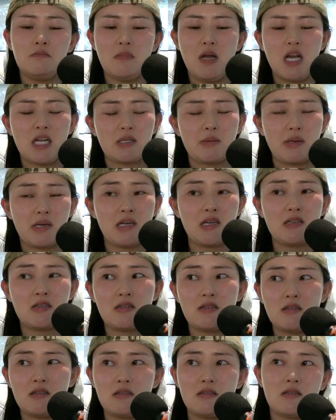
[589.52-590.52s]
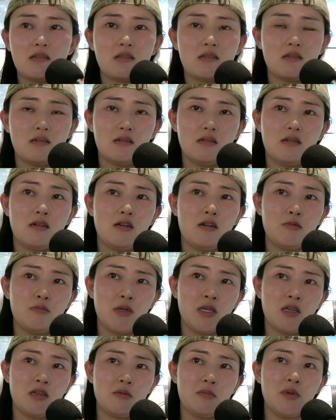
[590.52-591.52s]
expectations aren't
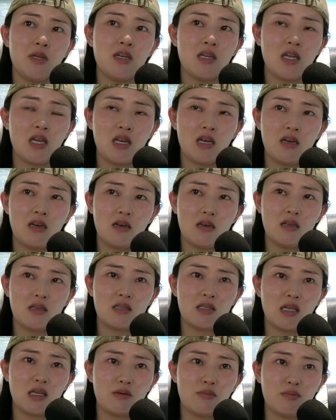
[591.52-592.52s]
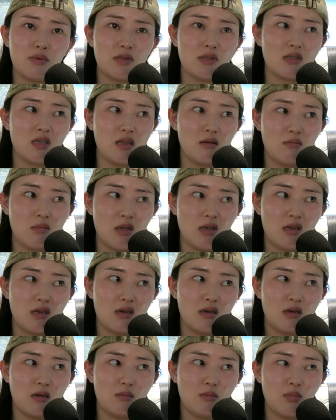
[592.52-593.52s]
being communicated is like resentment.
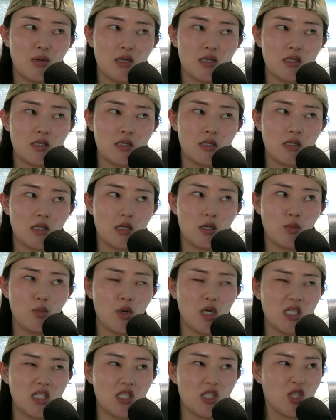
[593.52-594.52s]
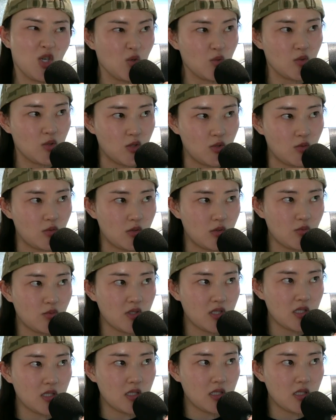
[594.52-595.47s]
Because it's like, why don't you know that?